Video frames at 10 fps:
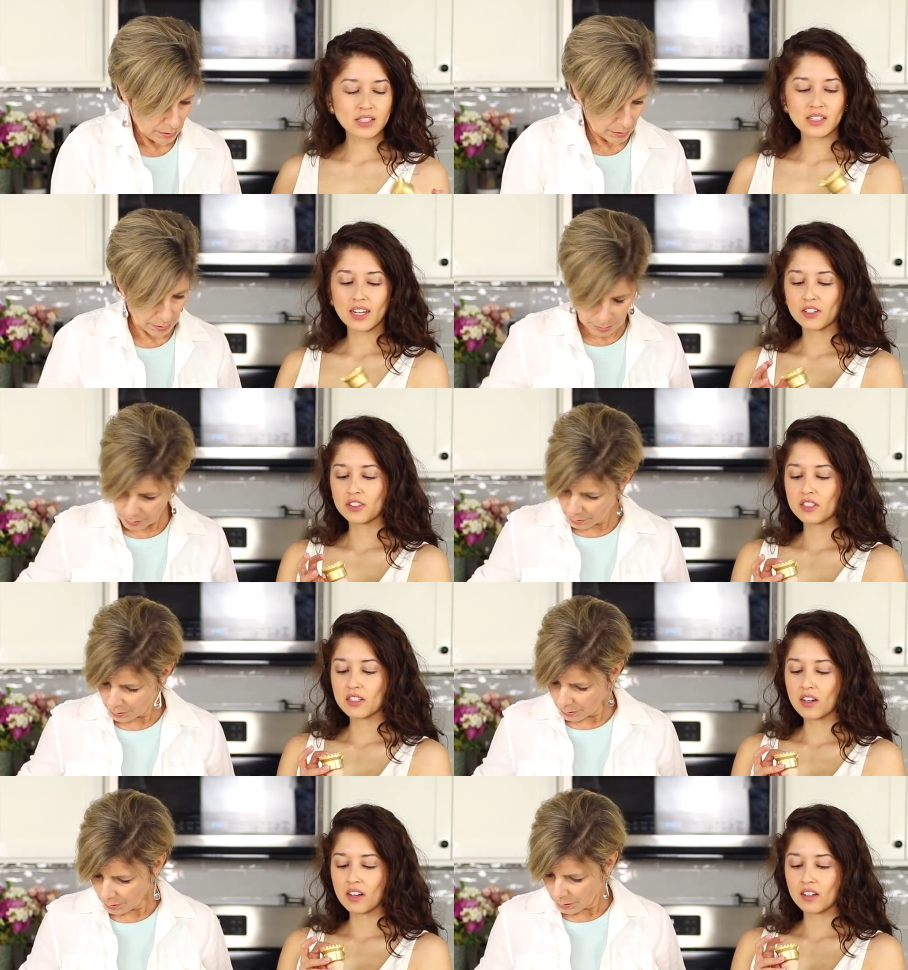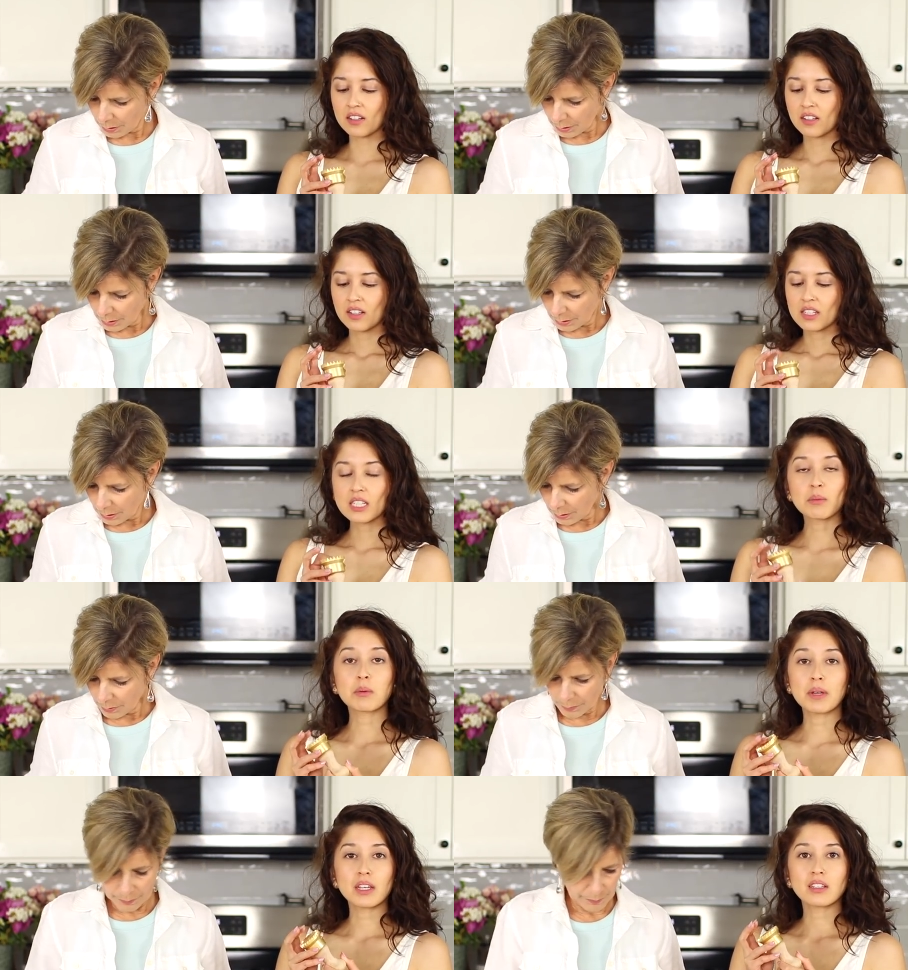Speaker 1: is I actually saw someone
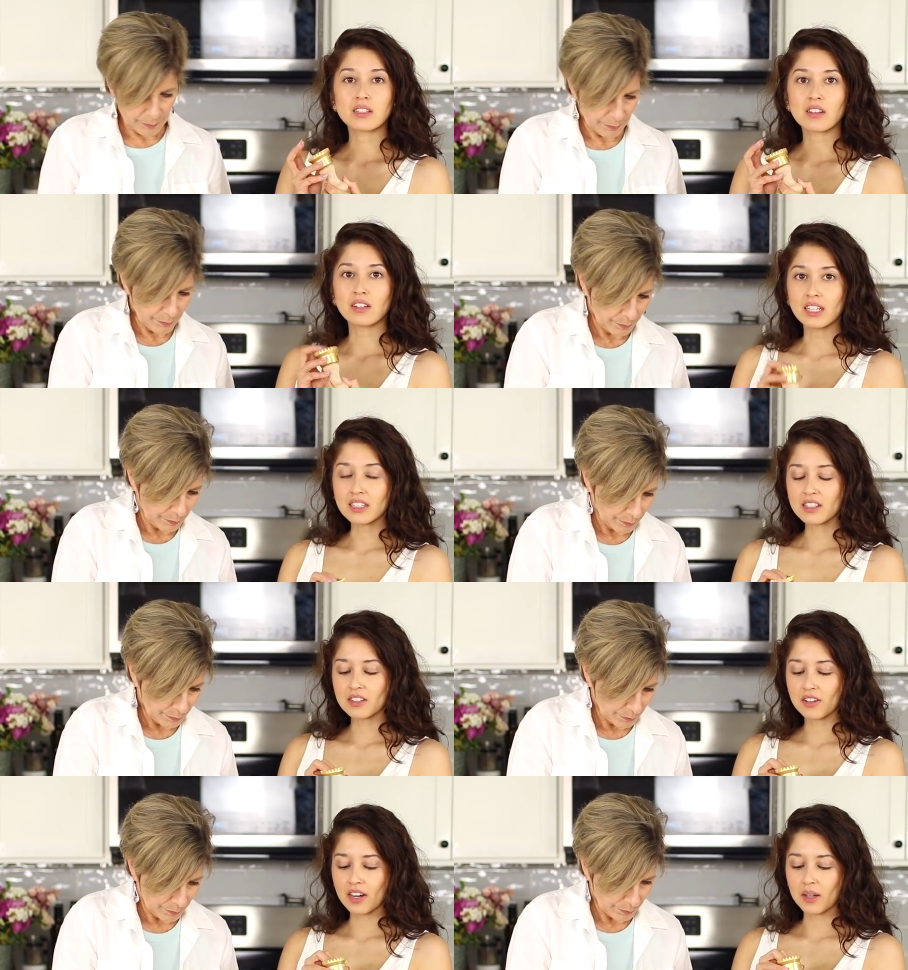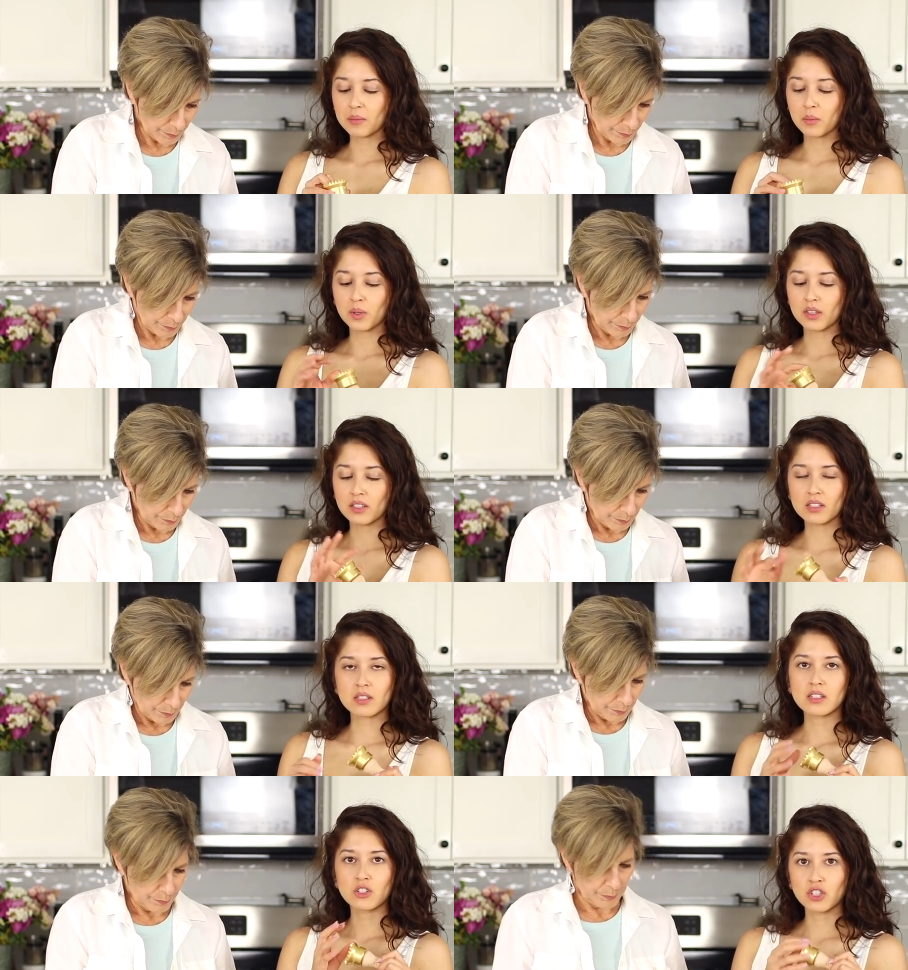making this on Instagram with
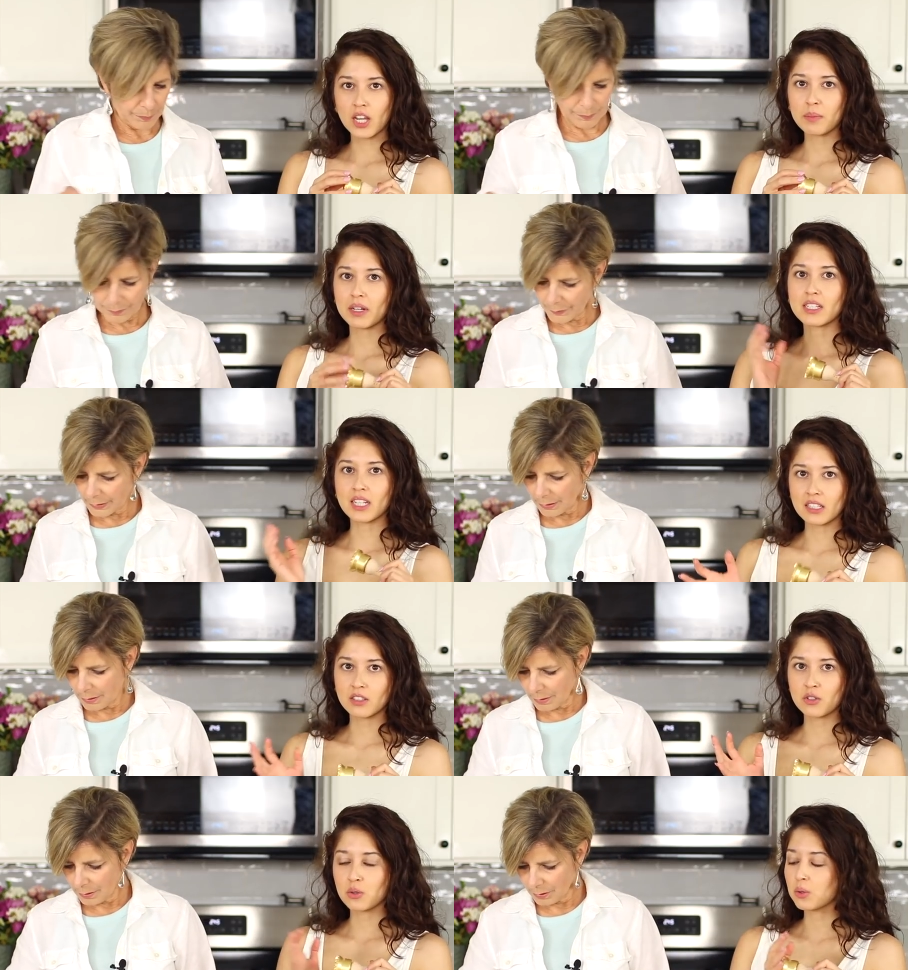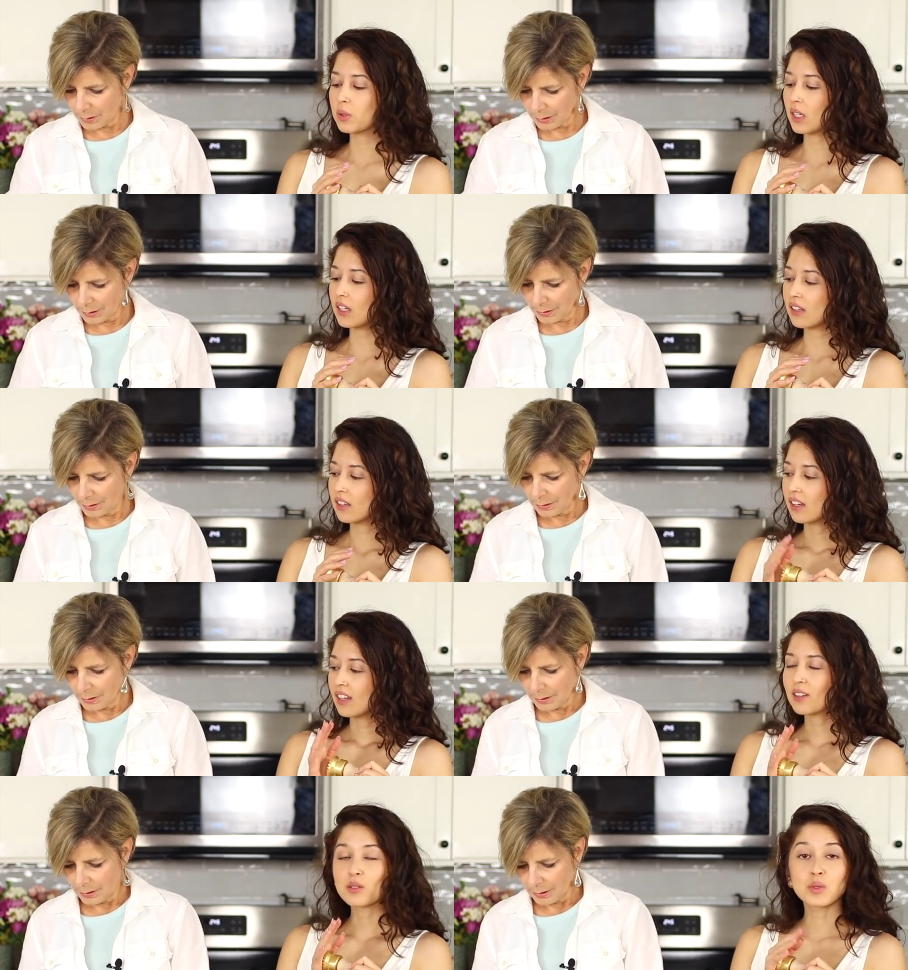this shape, and I sent it to Julie.
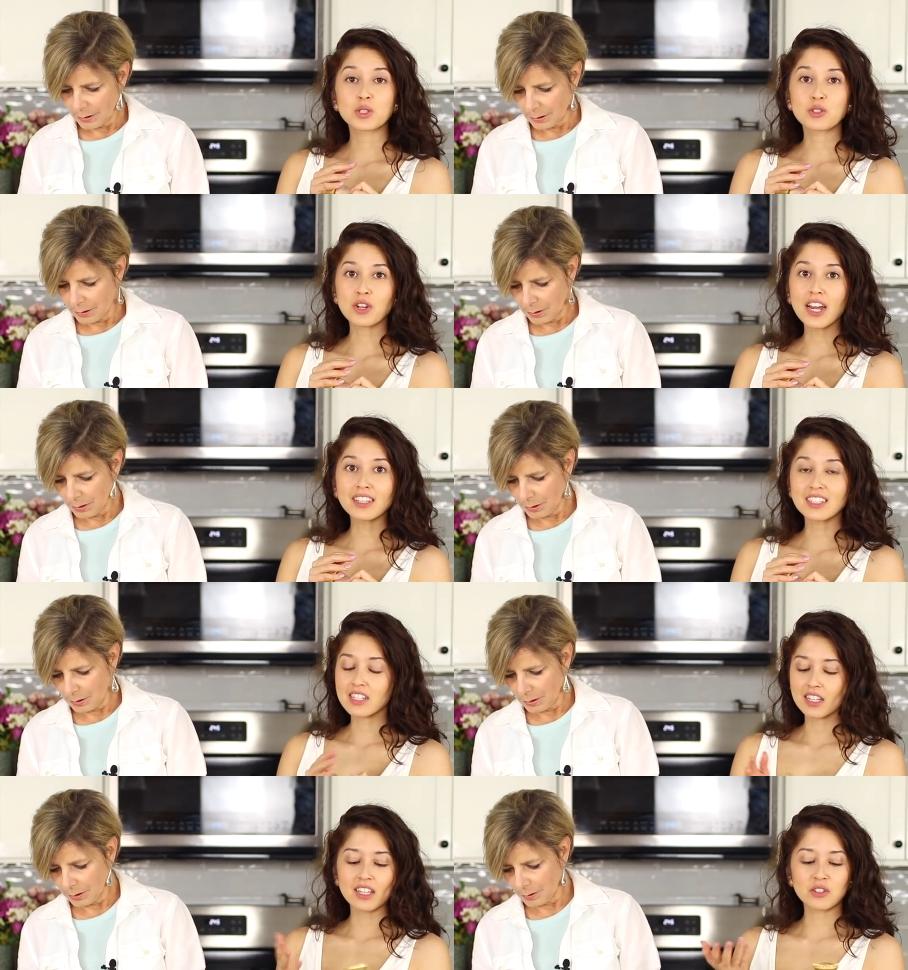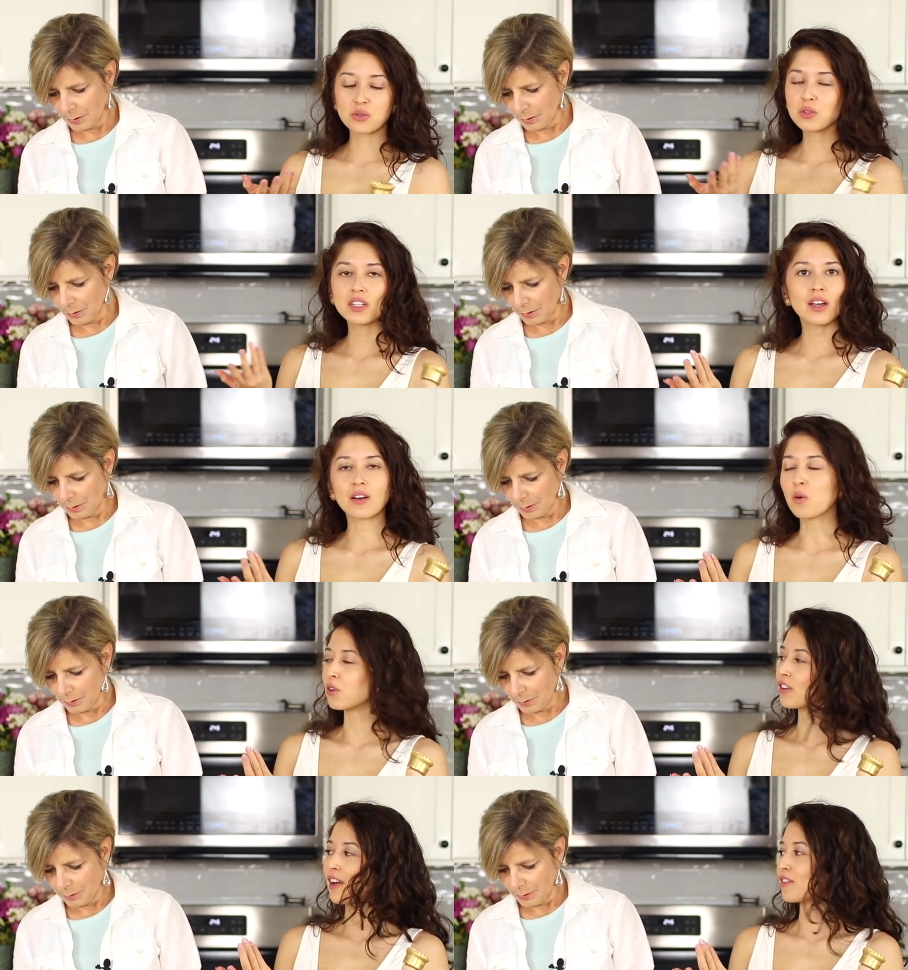I was like, we should try this, and then Julie
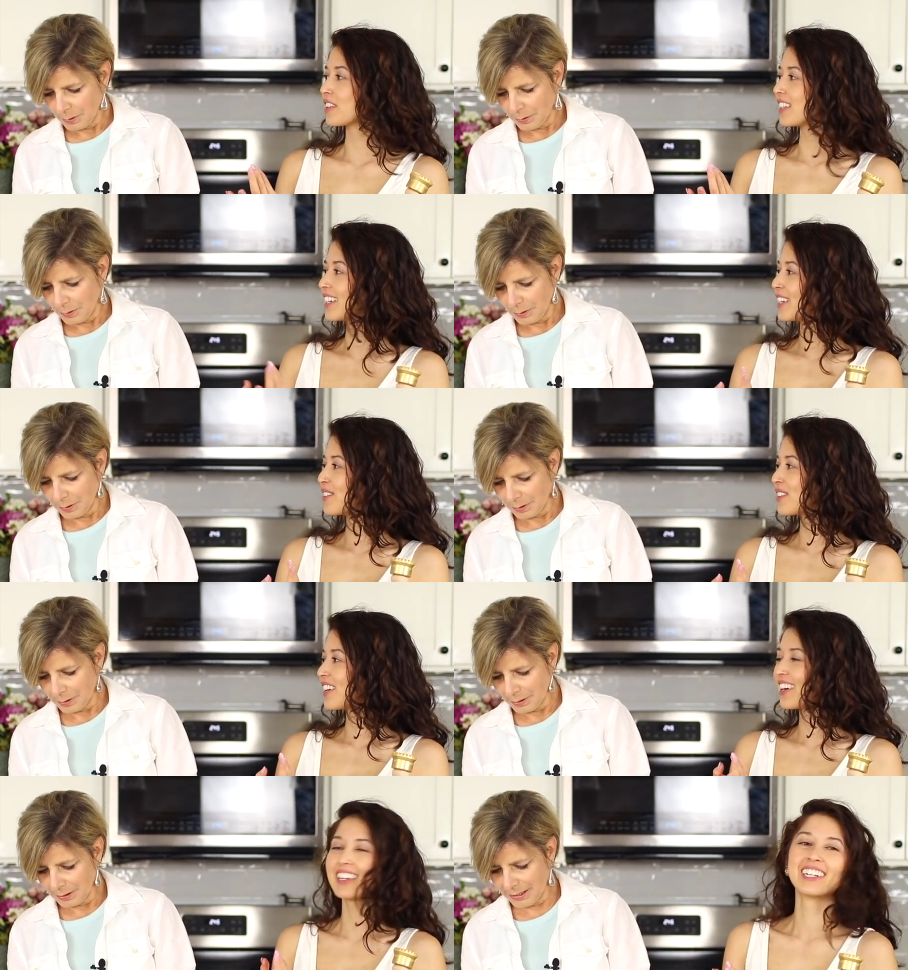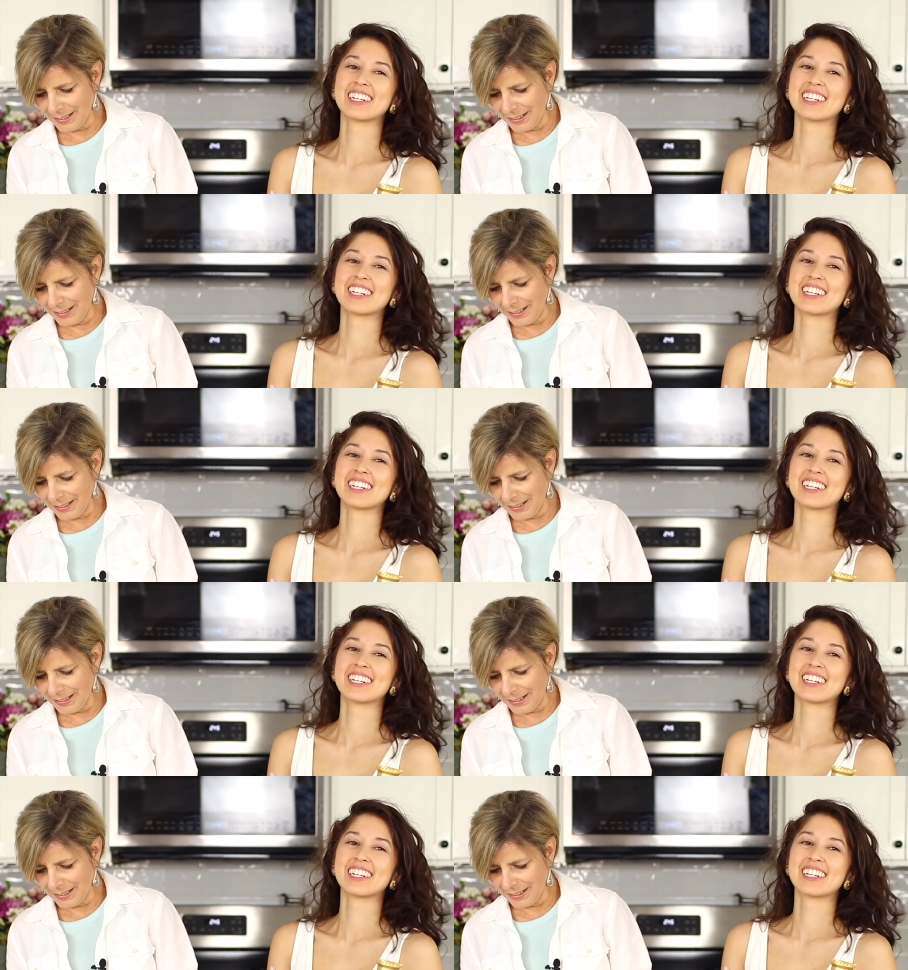ordered everything, and here we are.